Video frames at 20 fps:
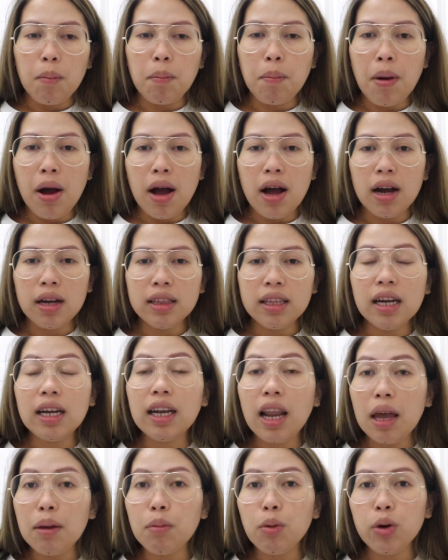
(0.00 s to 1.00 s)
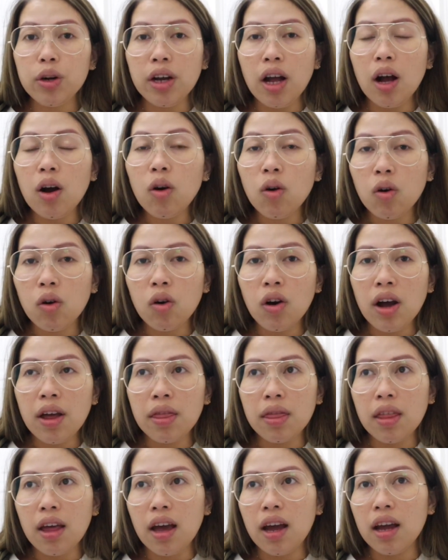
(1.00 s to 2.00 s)
pag nag-labor na ako,
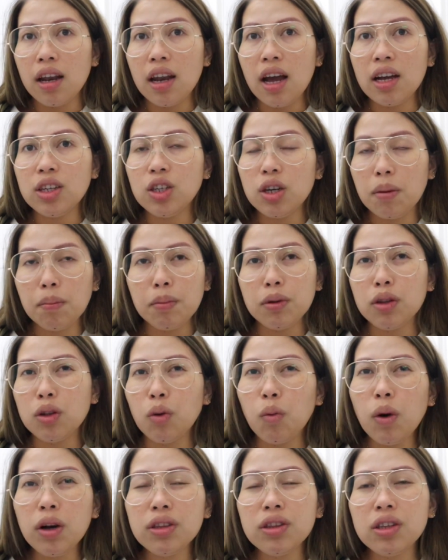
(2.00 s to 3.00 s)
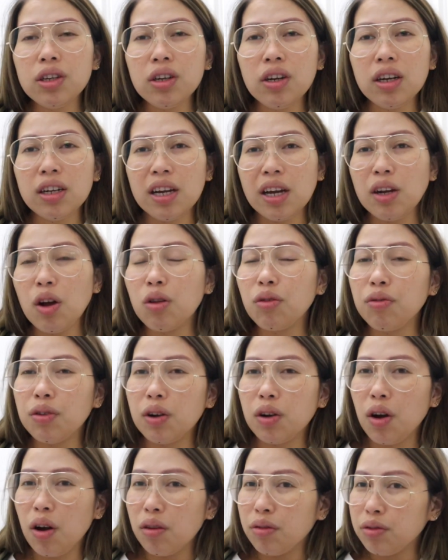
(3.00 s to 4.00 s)
and then I jump in the water, and I don't
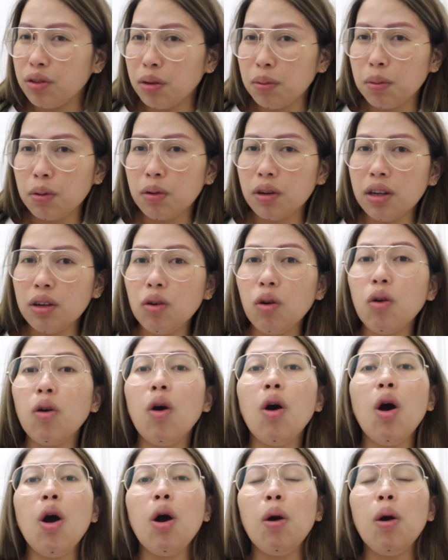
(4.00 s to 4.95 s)
feel comfortable at all,